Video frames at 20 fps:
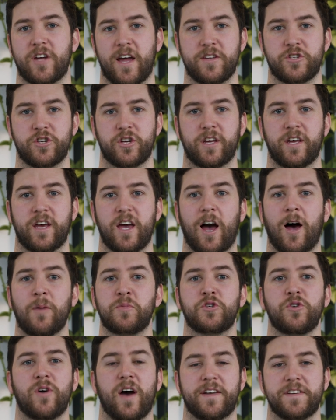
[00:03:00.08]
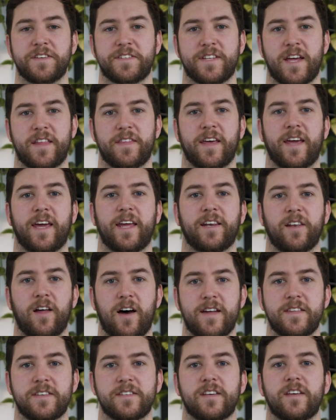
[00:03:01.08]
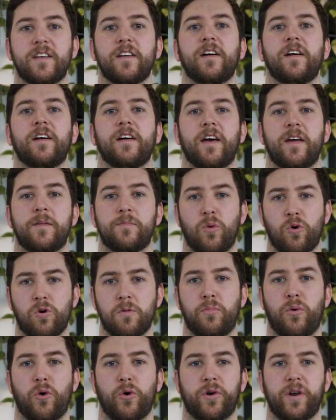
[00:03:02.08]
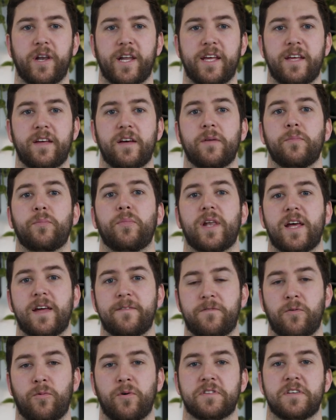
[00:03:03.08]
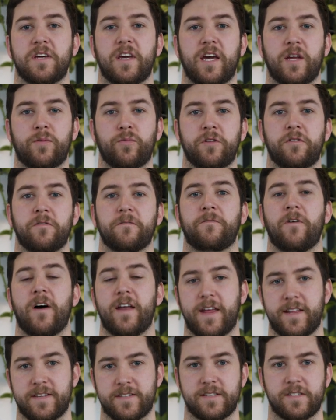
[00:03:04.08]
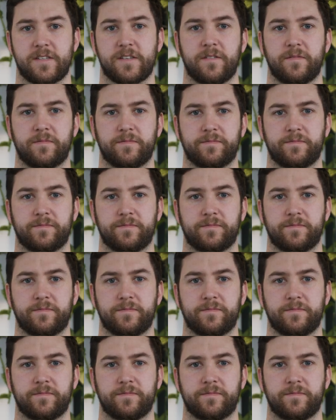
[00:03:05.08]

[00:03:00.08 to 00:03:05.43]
changing helps you understand the headlines and, more importantly, plan for what's ahead with your finances.